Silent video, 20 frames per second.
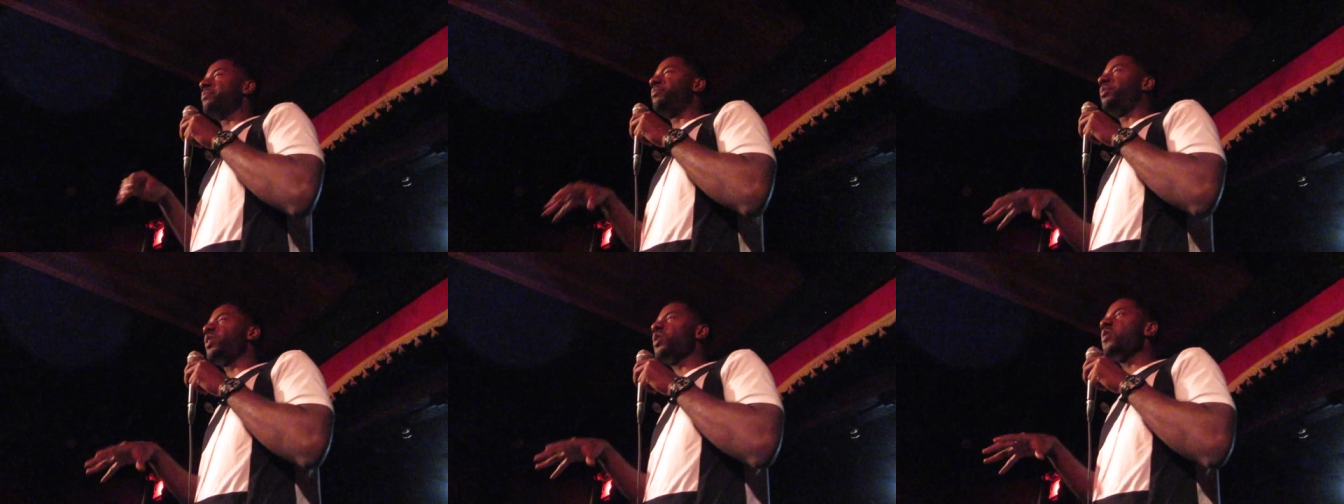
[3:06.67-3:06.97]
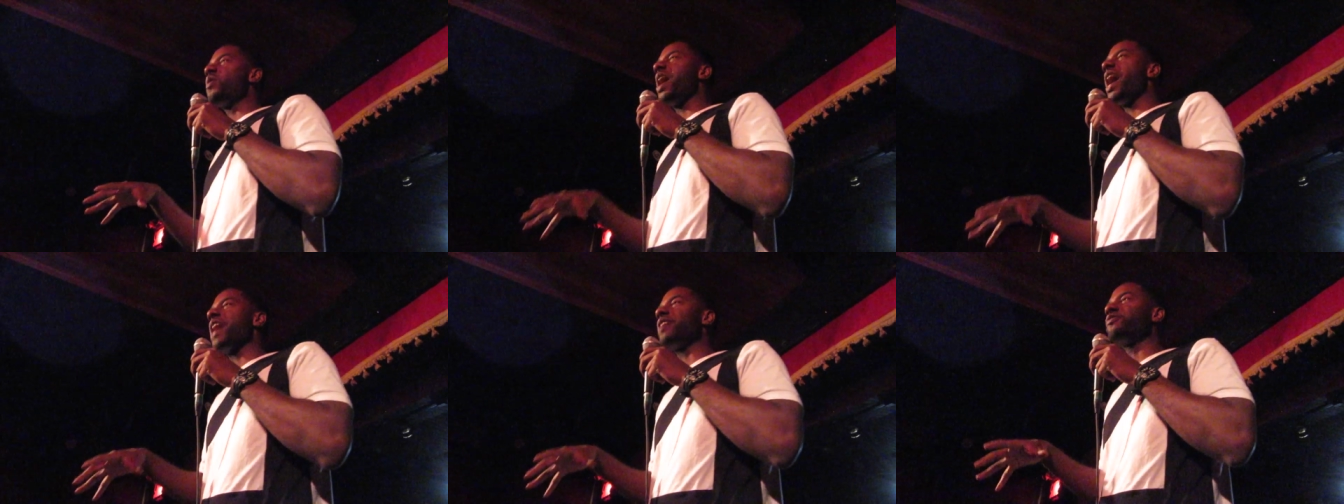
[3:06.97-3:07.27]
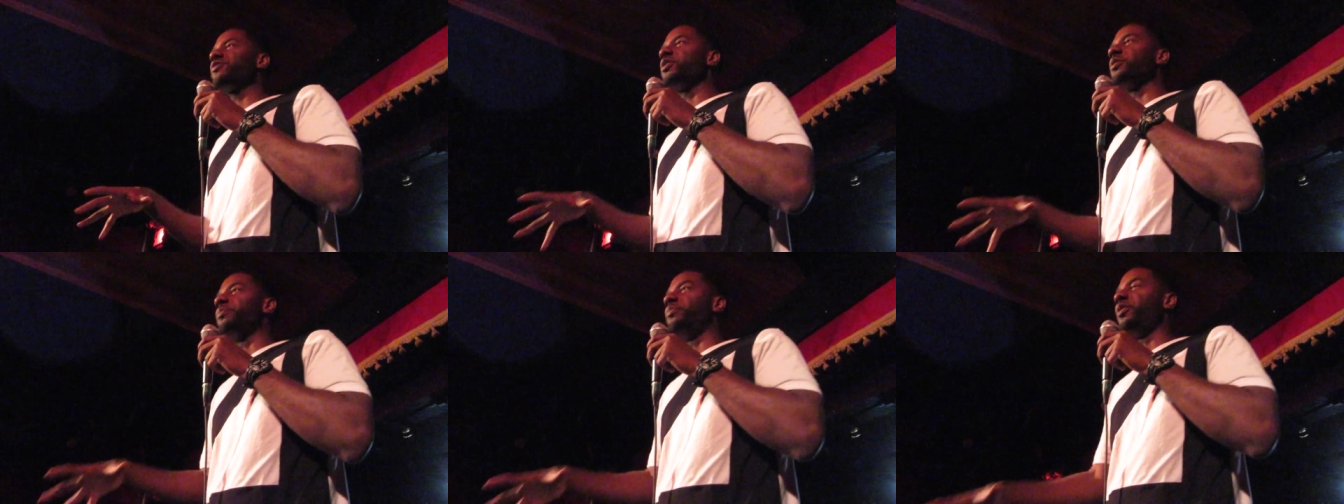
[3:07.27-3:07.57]
Blow
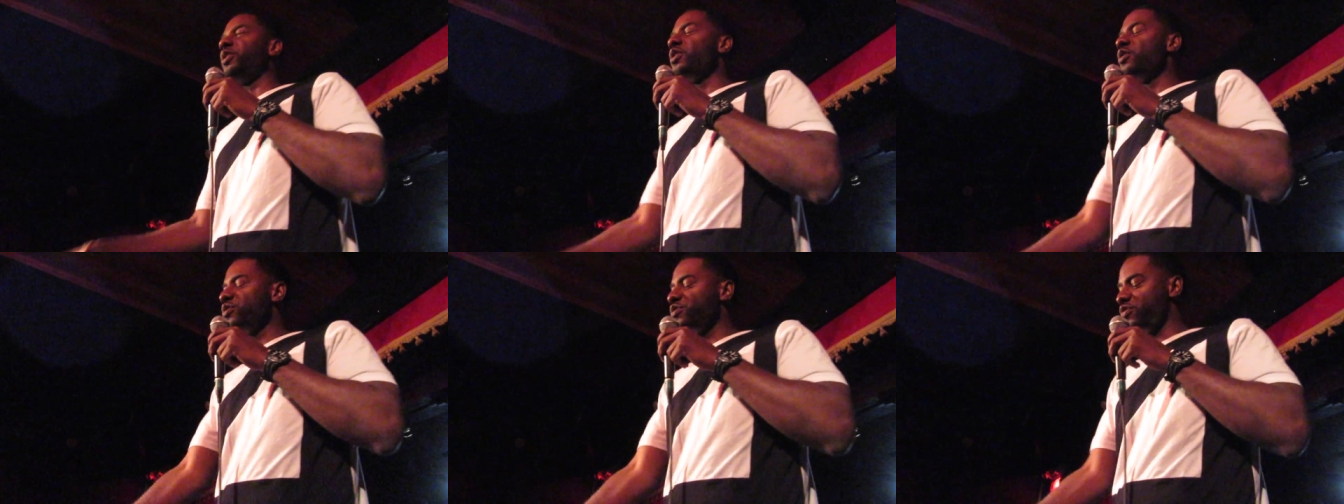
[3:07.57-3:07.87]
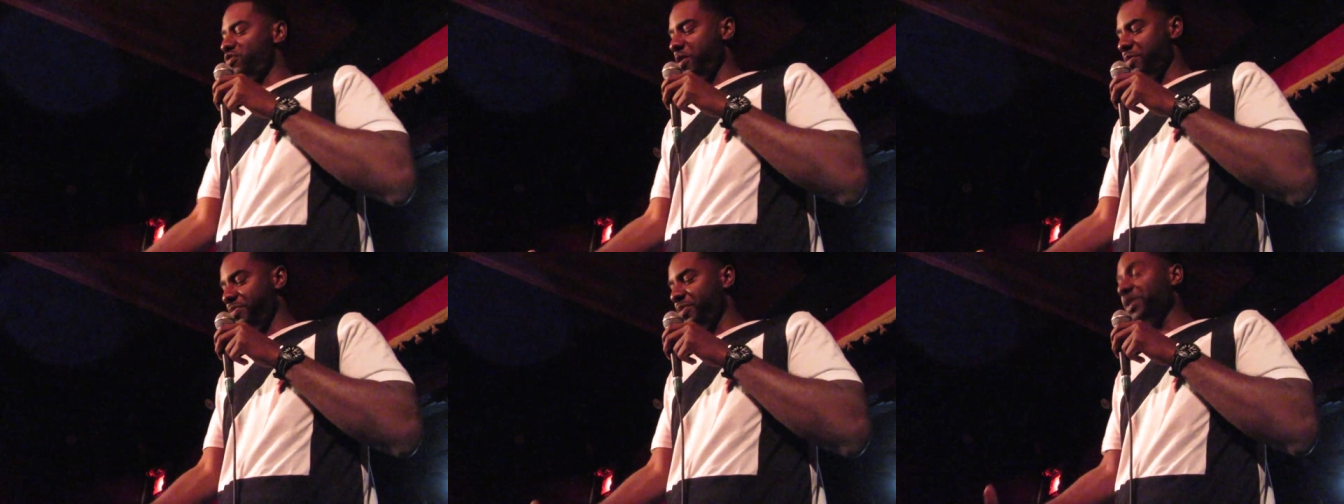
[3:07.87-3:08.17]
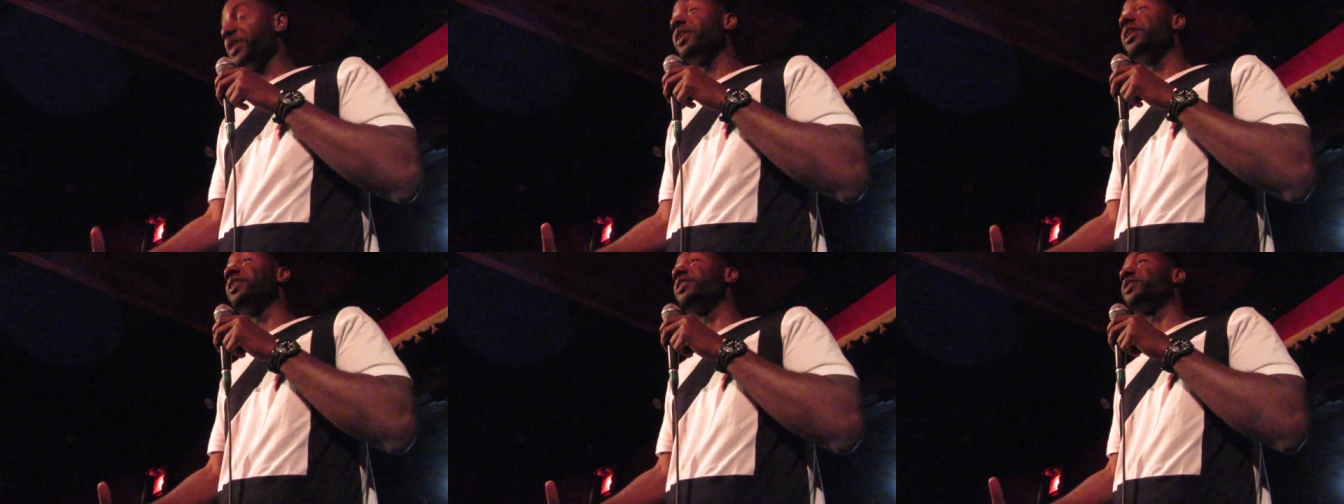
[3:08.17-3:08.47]
after blow,
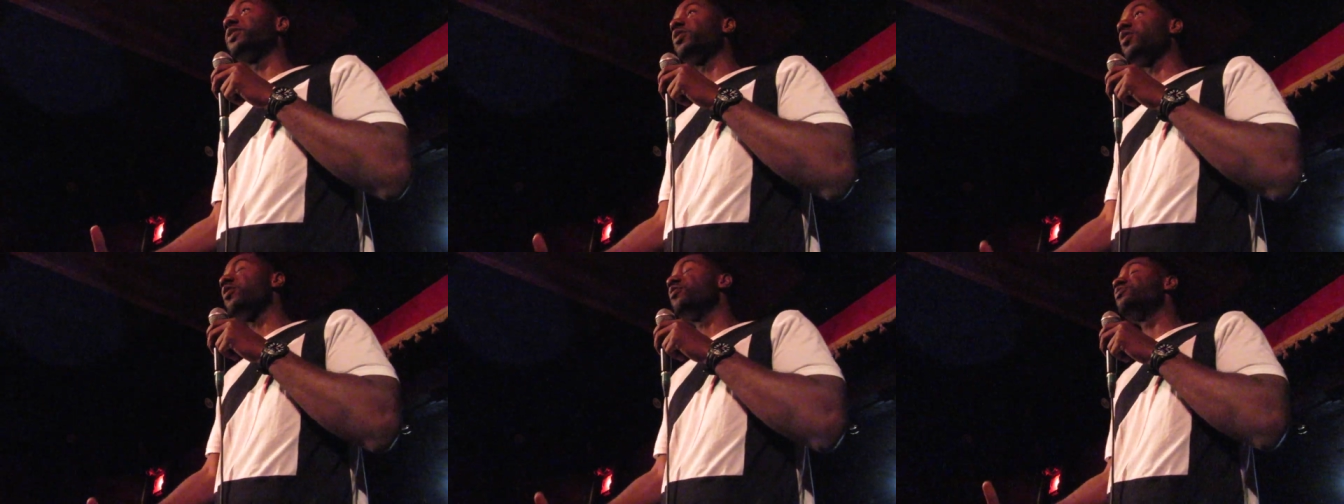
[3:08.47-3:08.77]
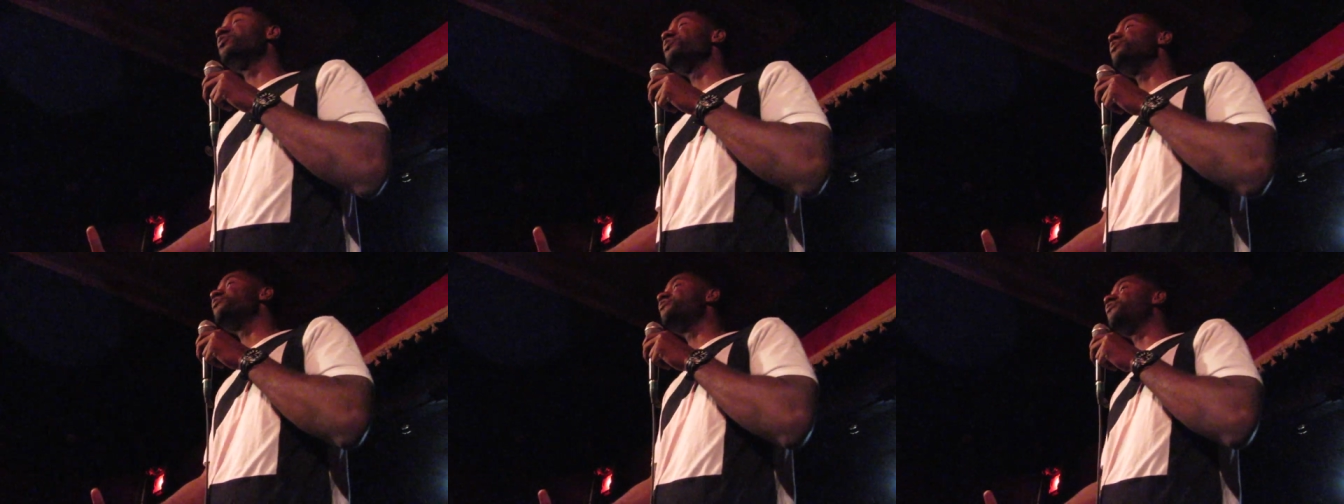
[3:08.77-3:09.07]
gripping her throat, you